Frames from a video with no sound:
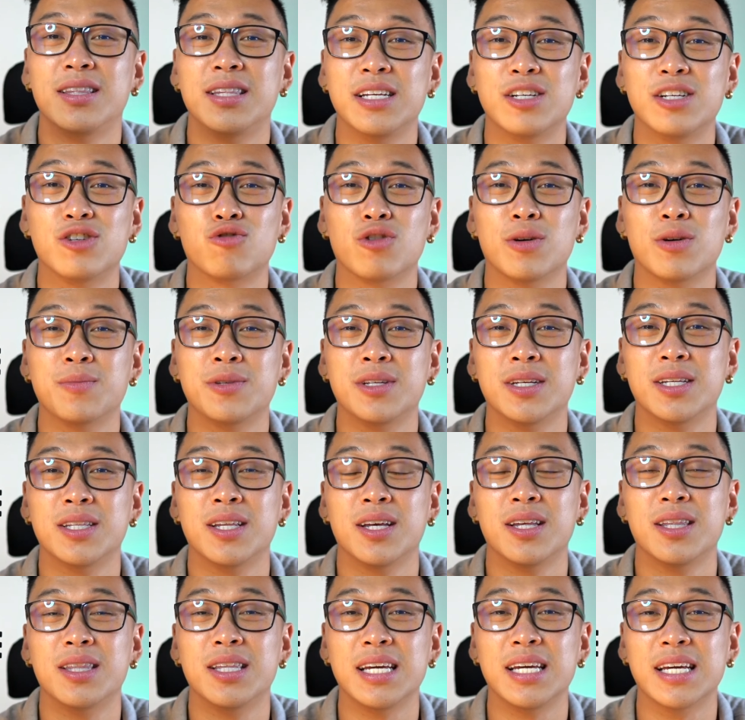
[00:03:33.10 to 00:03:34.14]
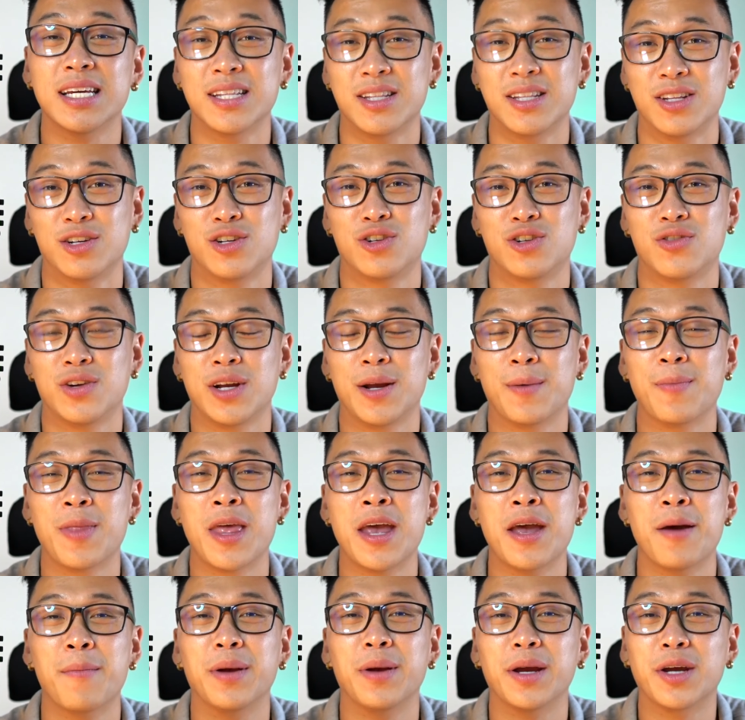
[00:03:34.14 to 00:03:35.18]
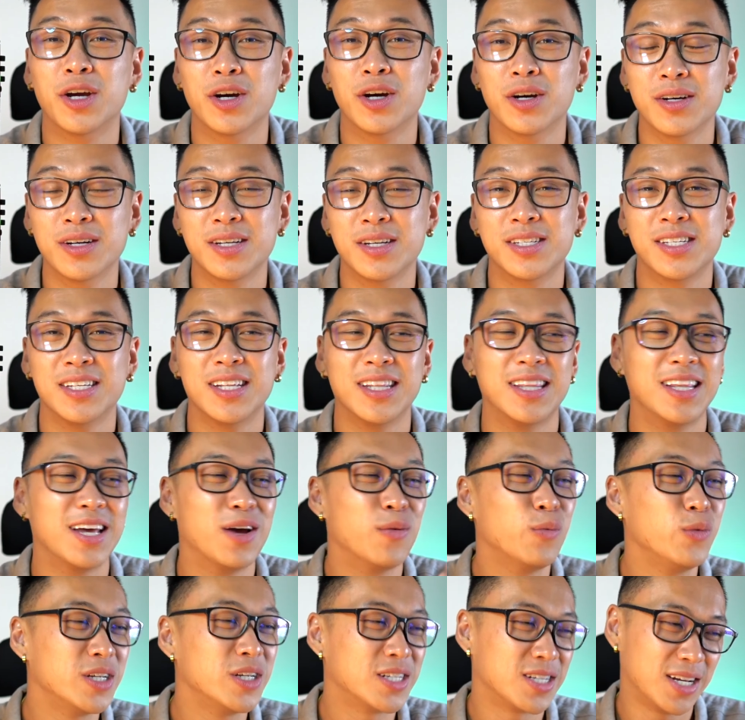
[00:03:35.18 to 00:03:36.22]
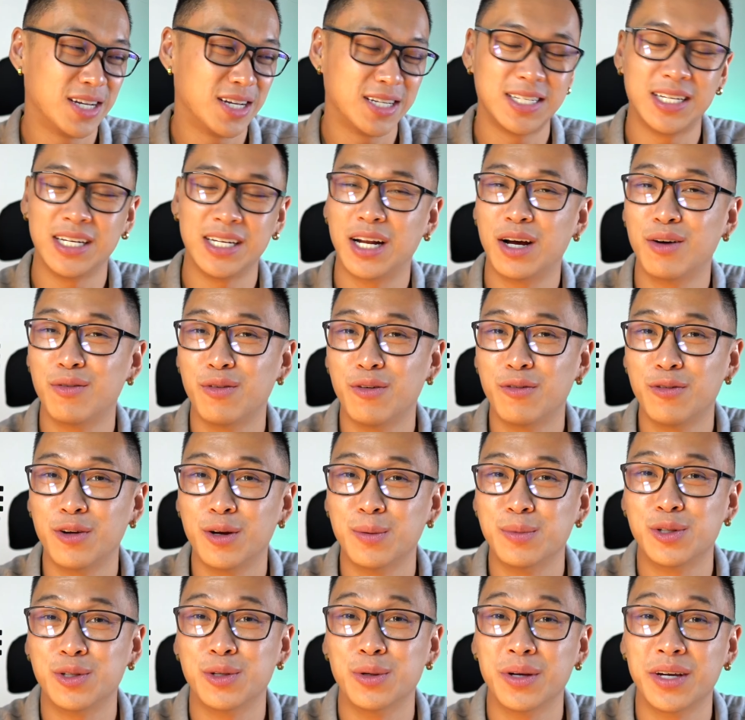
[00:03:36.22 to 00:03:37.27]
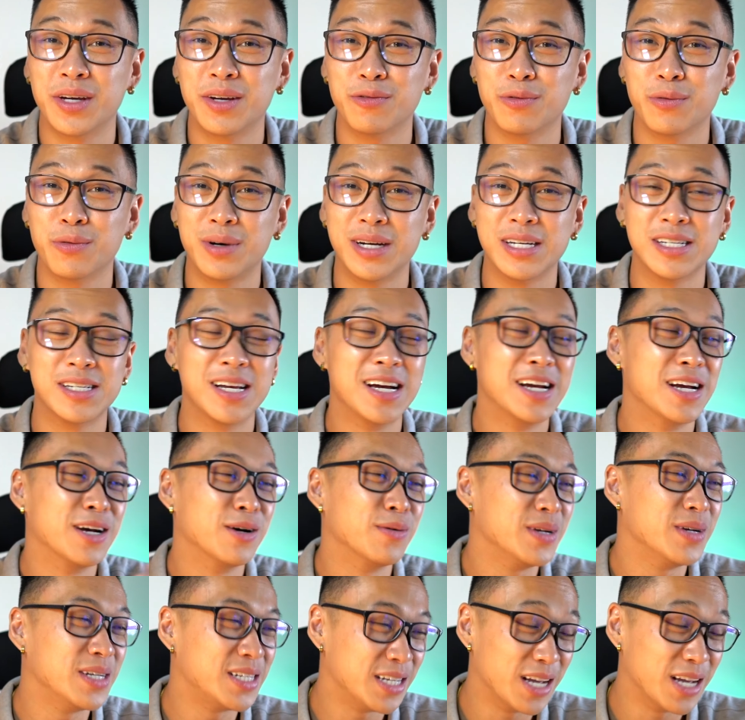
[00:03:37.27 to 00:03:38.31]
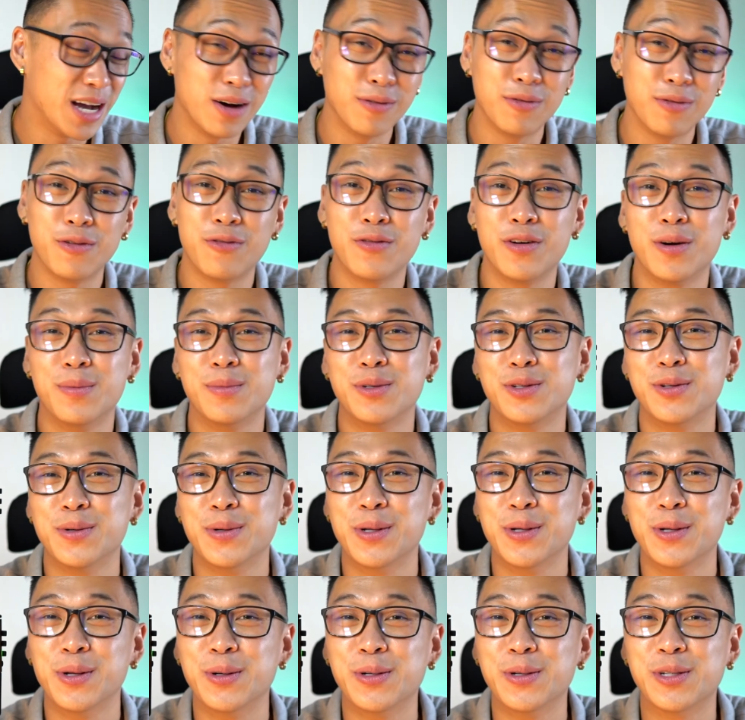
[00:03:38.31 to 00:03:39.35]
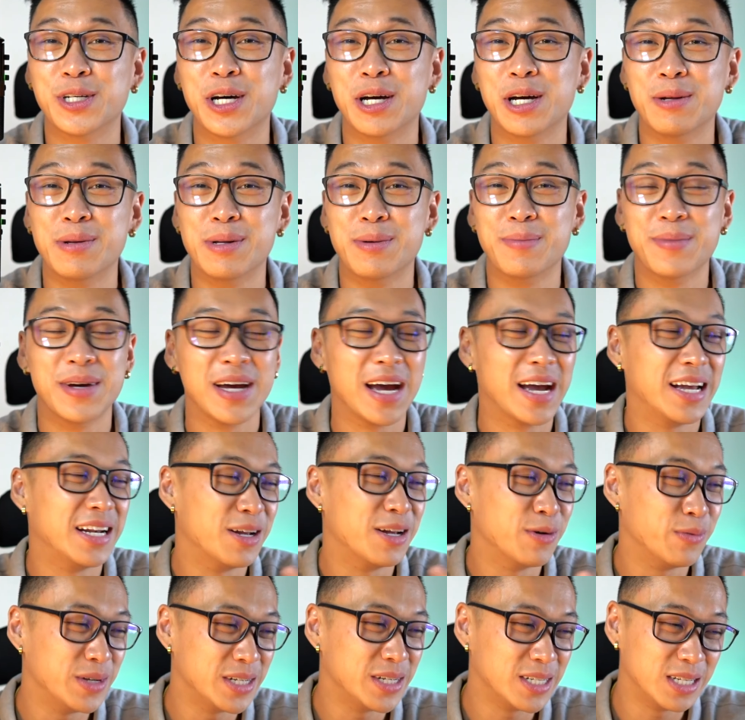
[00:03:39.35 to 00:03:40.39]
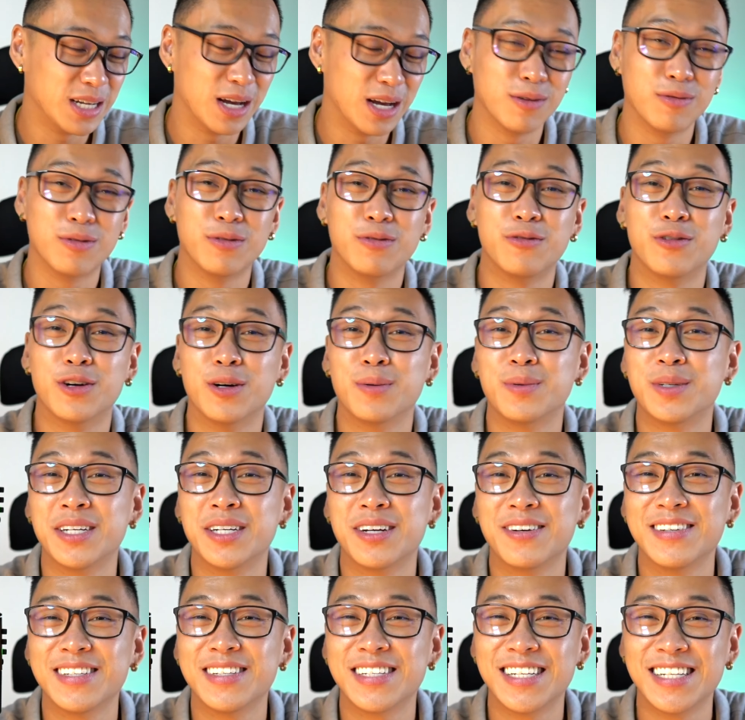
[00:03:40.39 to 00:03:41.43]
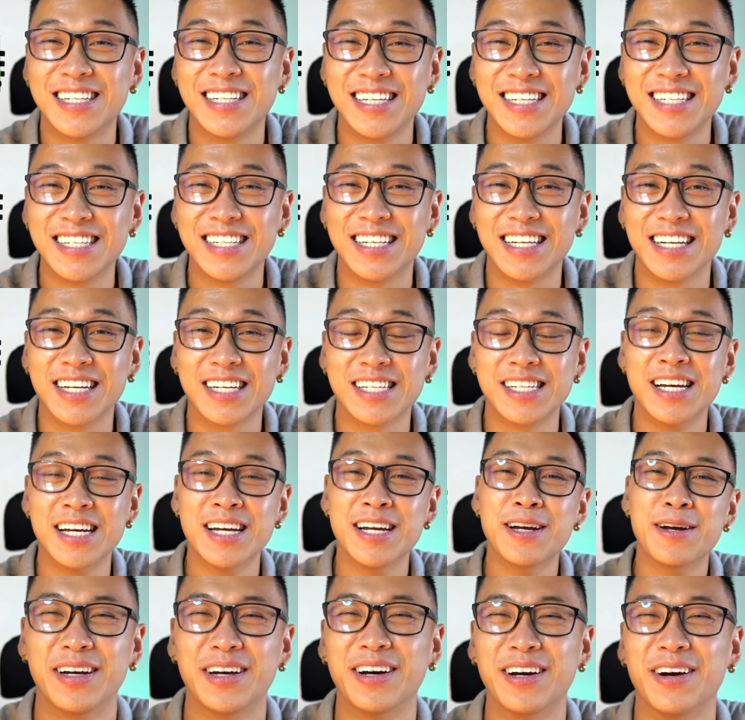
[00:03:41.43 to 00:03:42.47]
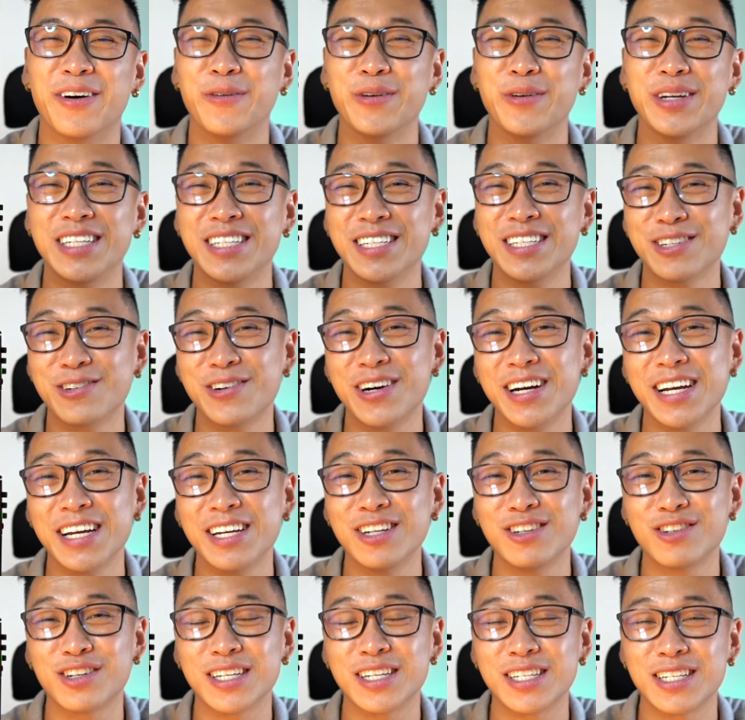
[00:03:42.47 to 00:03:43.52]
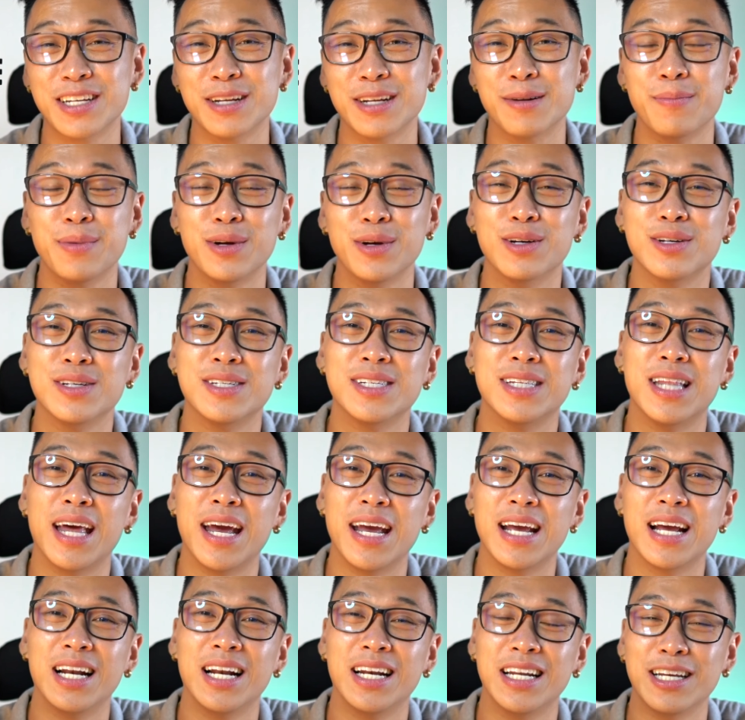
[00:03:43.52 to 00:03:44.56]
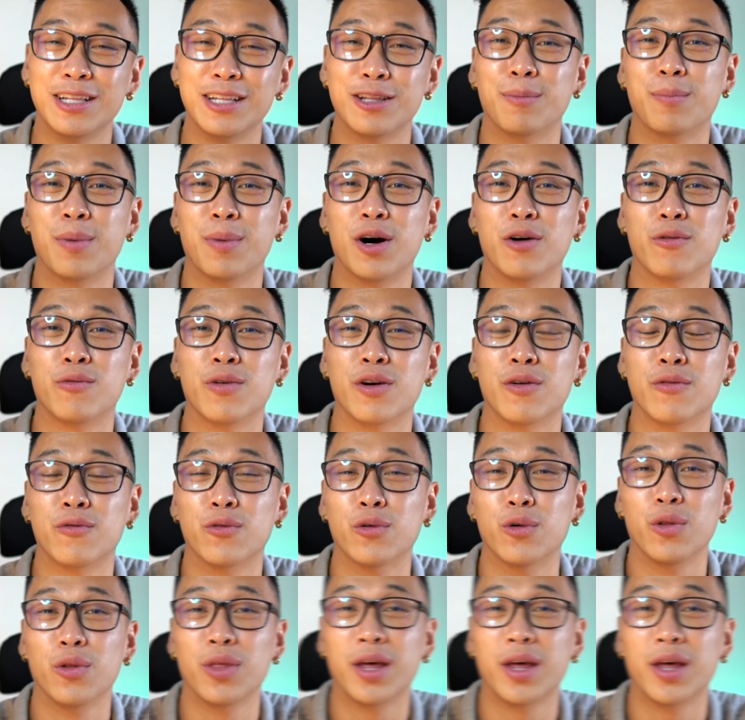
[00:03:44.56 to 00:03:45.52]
disrupted the industry, because then we started seeing other firms doing giveaways, we see other firms doing no time limit, and then we see other firms sharing statistics, which is quite interesting because they lead the pathway for